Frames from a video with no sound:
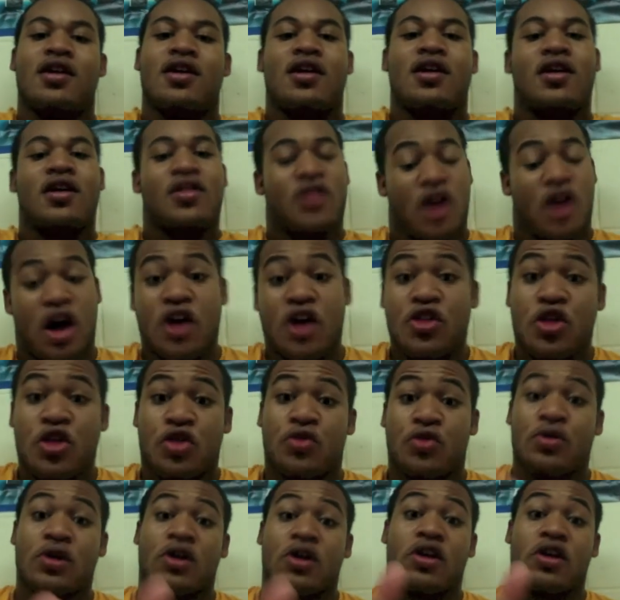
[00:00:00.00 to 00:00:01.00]
The other
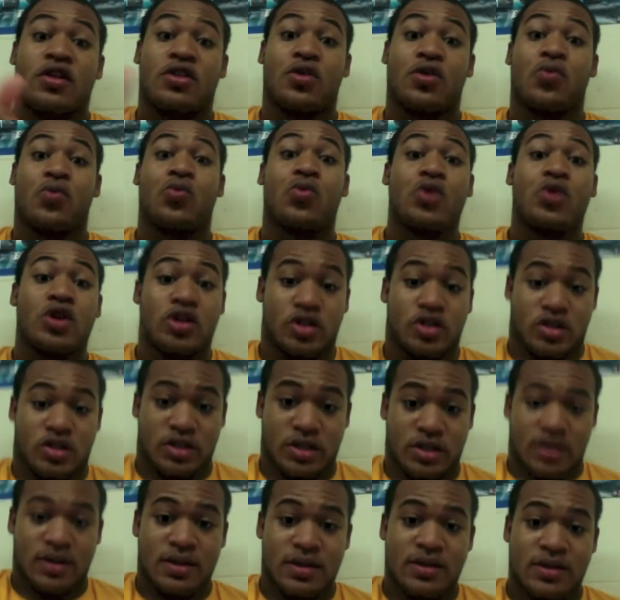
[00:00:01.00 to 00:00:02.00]
three are the
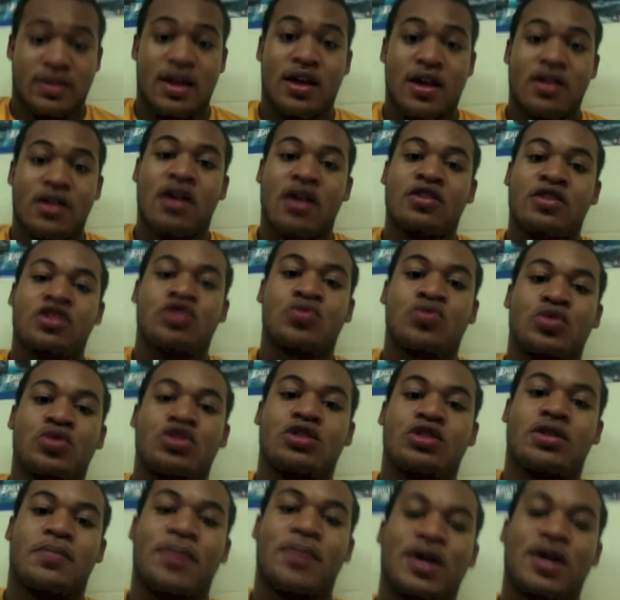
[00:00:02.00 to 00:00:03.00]
worst. Now, I just want
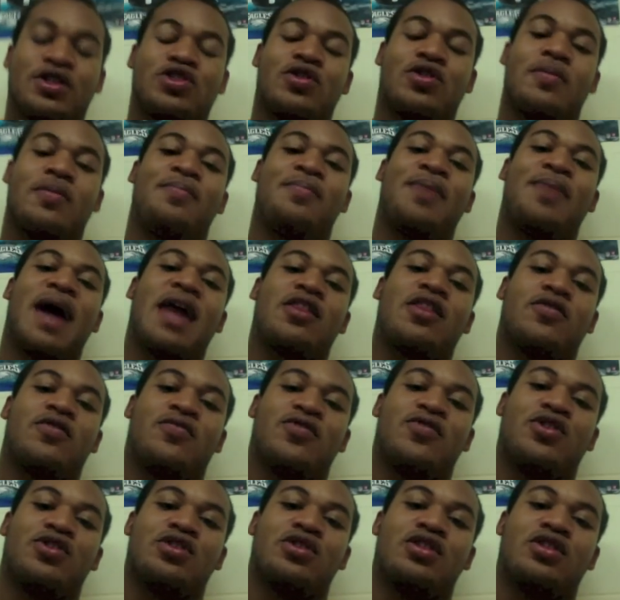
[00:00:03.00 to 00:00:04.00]
you to picture a
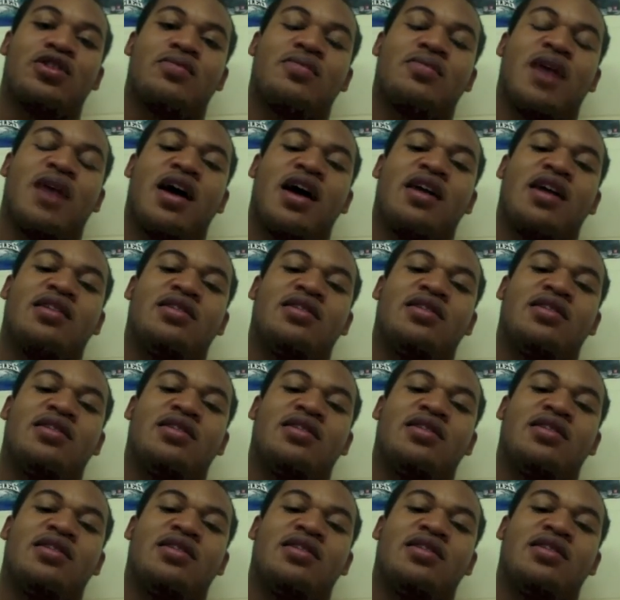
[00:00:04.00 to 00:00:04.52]
battlefield in your mind.